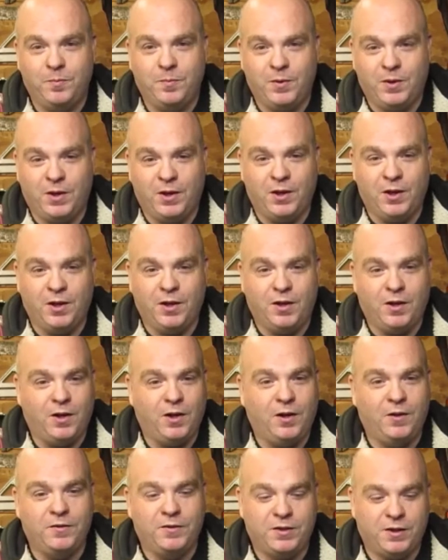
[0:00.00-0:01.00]

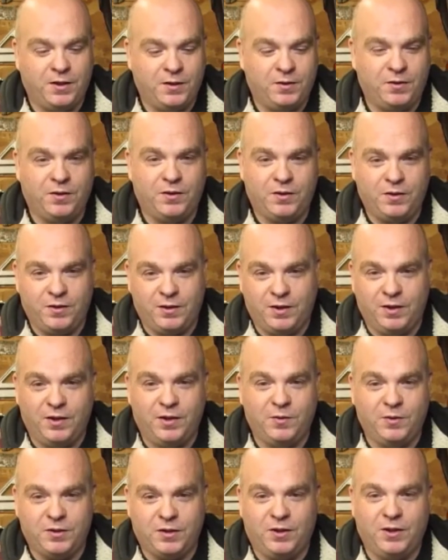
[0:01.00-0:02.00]
all of a sudden
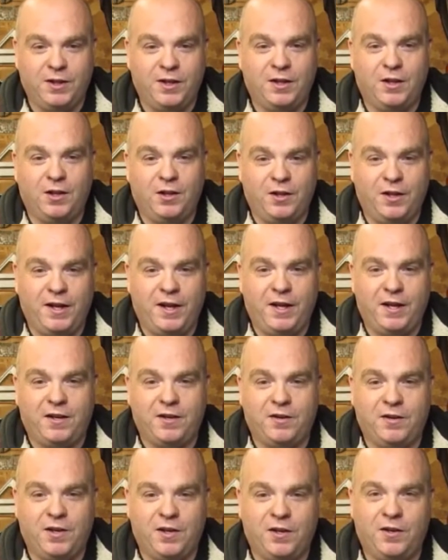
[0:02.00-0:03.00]
there was a little leak
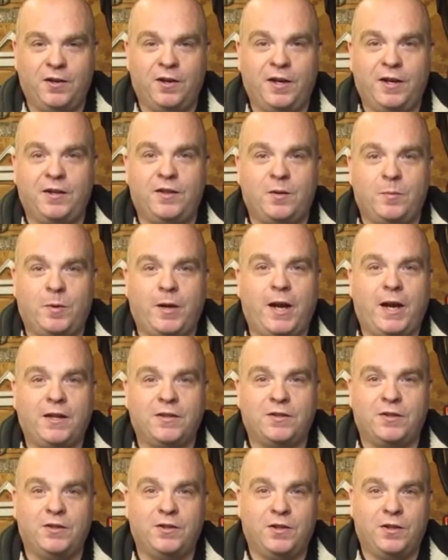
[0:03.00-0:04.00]
underneath the
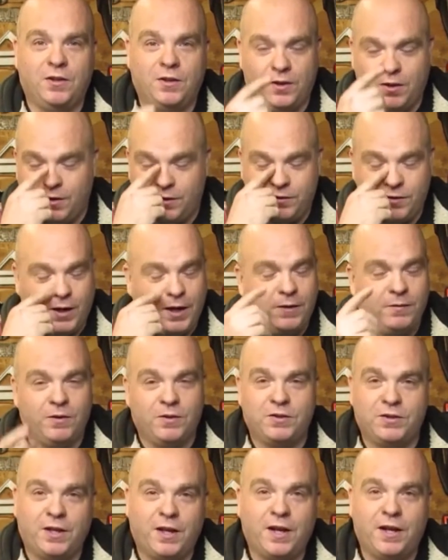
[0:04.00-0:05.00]
passenger or
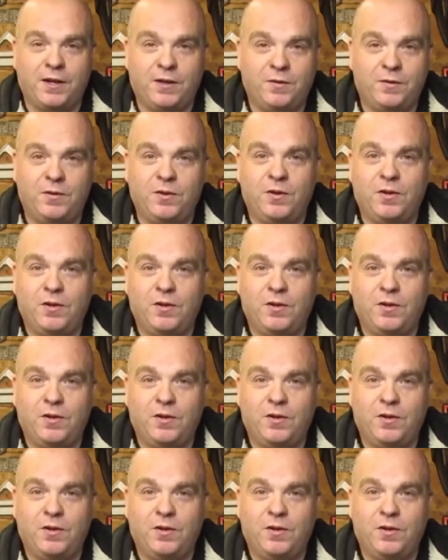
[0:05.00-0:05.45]
driver's side